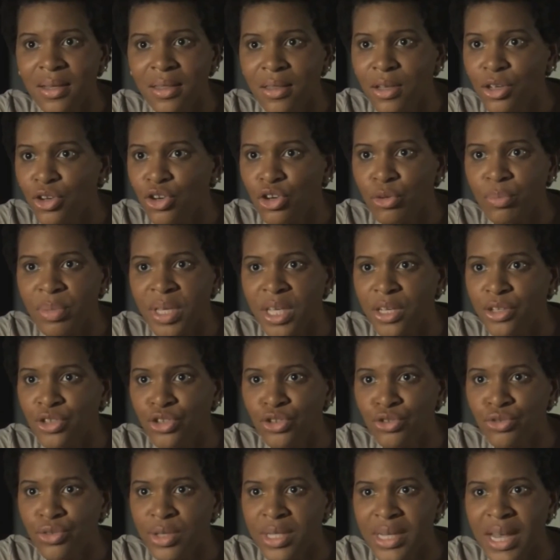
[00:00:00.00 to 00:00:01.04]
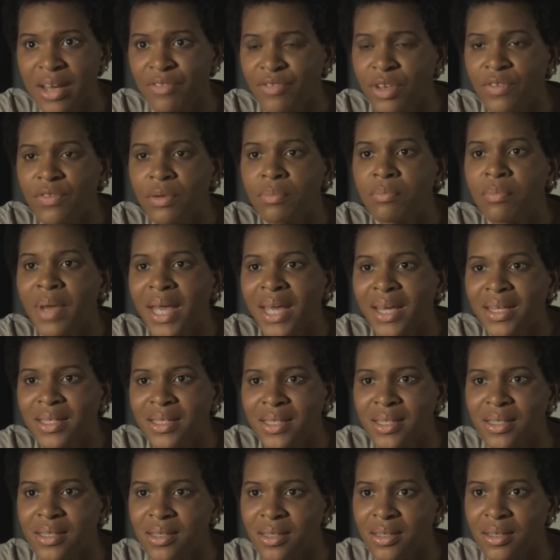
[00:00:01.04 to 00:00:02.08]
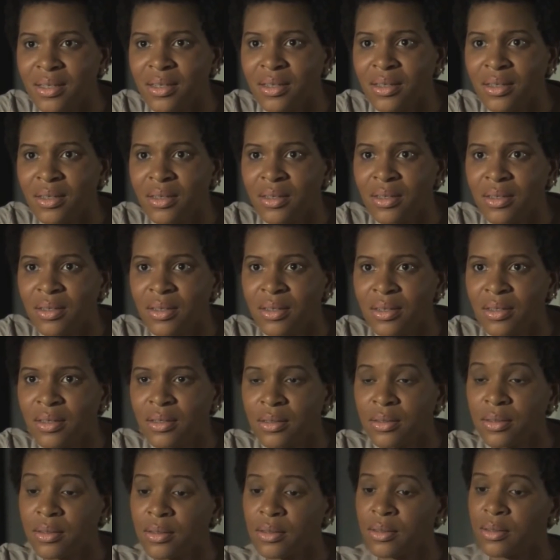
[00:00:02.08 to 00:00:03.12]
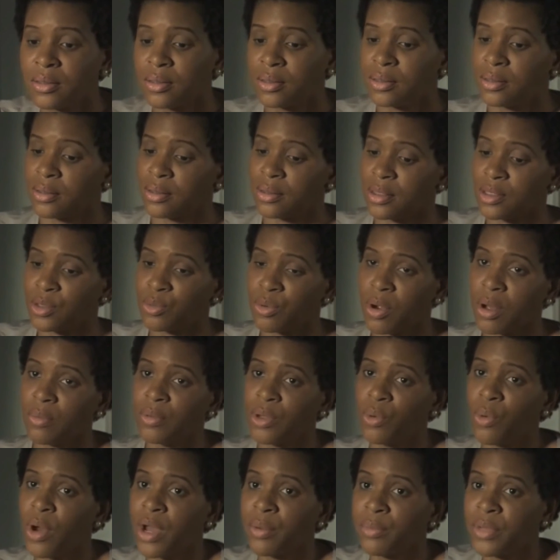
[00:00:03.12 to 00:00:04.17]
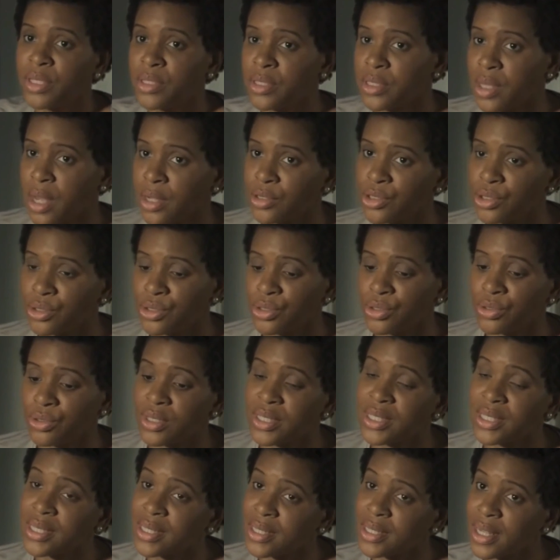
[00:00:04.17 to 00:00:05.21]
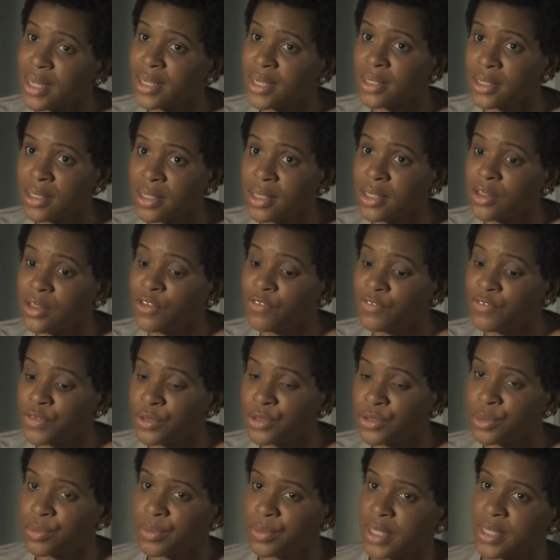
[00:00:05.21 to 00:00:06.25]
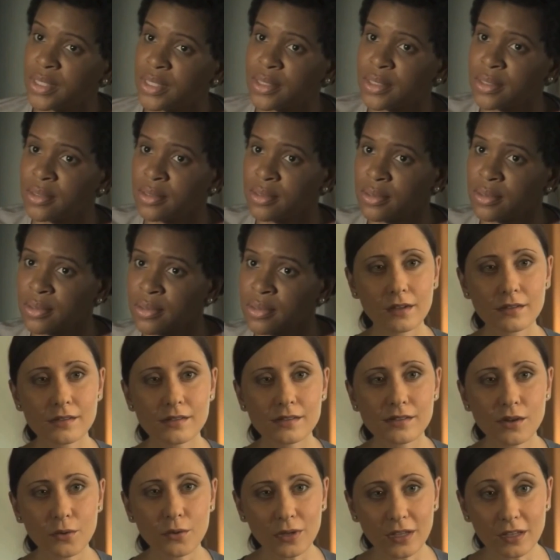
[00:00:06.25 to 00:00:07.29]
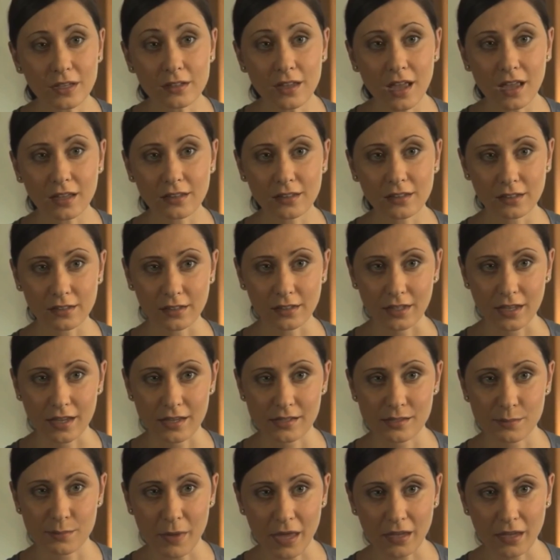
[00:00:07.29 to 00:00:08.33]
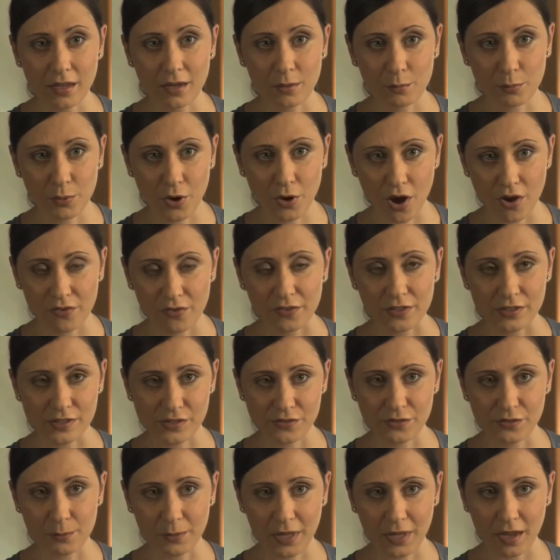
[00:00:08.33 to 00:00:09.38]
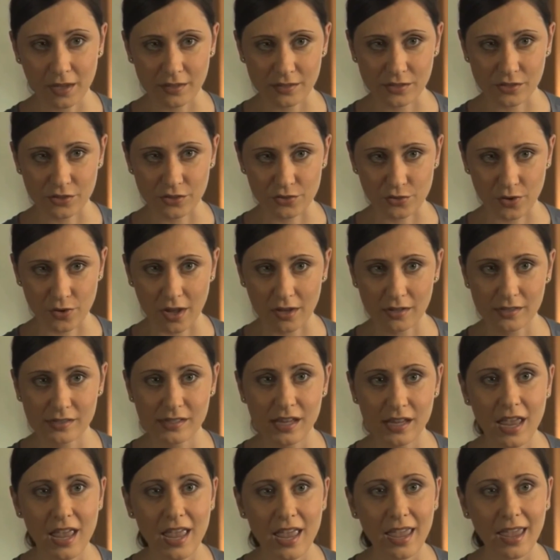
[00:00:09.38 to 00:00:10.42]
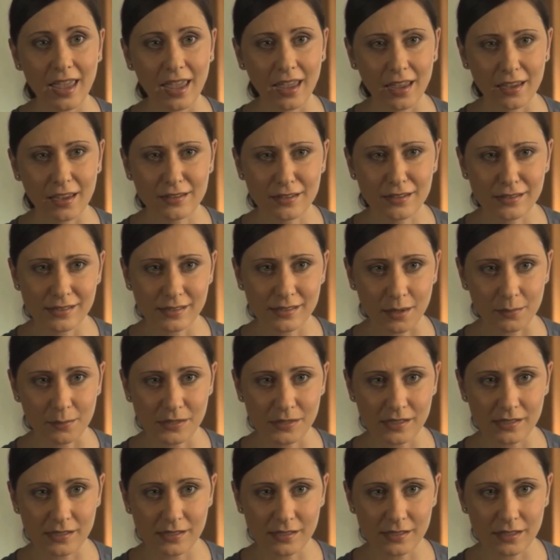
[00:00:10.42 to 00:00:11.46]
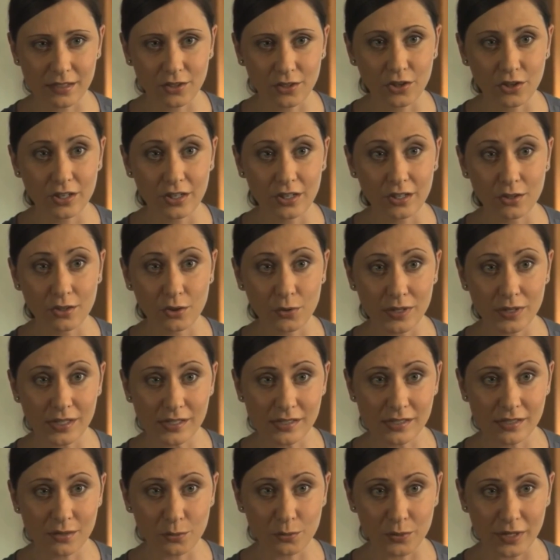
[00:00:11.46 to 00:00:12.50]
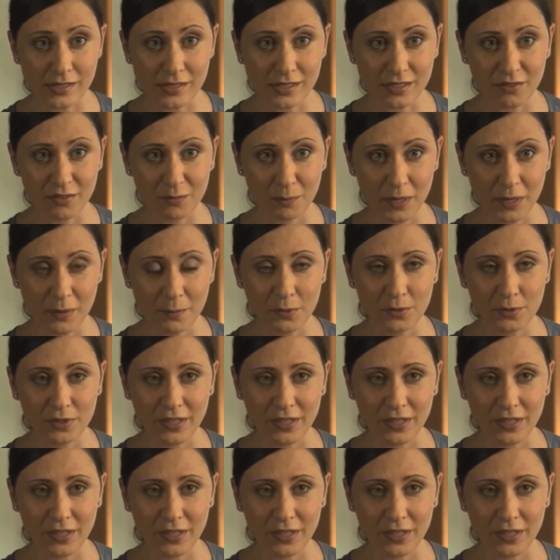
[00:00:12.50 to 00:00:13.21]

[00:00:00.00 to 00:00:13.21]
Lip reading: and the European Union have even banned it. That's probably why Monsanto sold it to Eli Lilly in the first place. So Eli Lilly is making profits from cancer drugs and a substance that could increase the risk of people